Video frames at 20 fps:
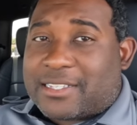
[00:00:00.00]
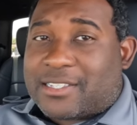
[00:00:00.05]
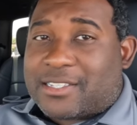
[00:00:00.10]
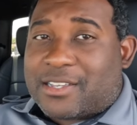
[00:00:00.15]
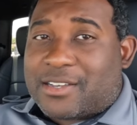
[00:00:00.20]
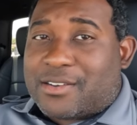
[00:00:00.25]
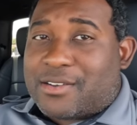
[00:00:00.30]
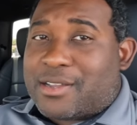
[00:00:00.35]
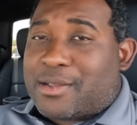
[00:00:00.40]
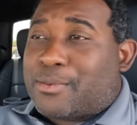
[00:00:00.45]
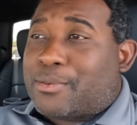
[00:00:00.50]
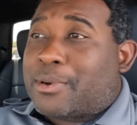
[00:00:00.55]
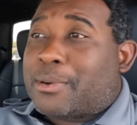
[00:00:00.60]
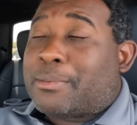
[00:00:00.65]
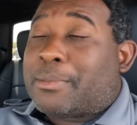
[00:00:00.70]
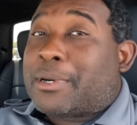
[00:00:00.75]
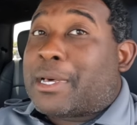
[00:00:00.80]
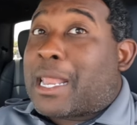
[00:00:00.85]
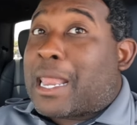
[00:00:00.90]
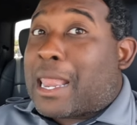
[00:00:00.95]
so it will
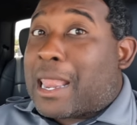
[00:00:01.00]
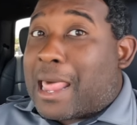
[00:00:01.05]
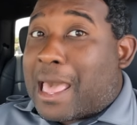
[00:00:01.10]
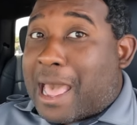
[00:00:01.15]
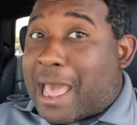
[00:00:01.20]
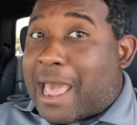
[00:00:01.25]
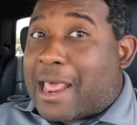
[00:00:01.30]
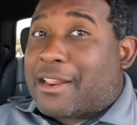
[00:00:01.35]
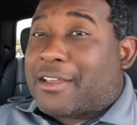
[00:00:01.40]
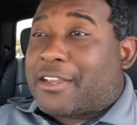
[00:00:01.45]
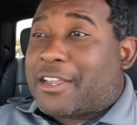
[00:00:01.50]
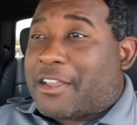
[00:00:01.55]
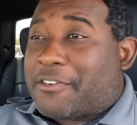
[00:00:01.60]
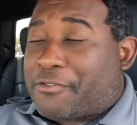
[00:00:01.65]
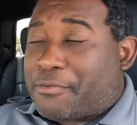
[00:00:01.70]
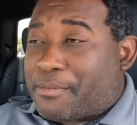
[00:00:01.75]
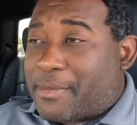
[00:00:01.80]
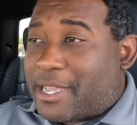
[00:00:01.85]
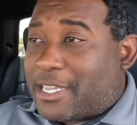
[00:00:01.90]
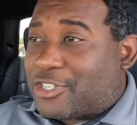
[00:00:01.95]
be a lot of good
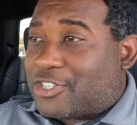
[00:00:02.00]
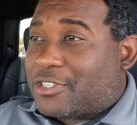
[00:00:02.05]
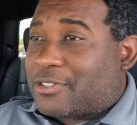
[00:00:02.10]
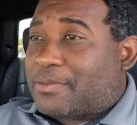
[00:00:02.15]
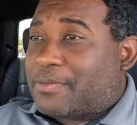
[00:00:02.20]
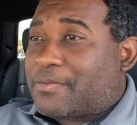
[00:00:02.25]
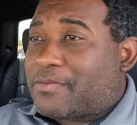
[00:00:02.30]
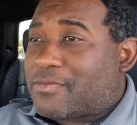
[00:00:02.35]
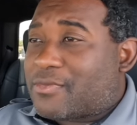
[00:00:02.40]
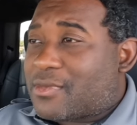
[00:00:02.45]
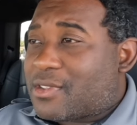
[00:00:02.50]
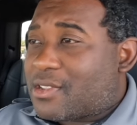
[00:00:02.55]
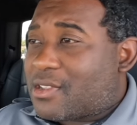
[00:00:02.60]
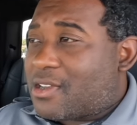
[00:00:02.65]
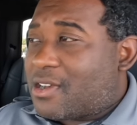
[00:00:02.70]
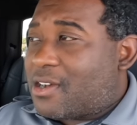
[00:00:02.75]
information.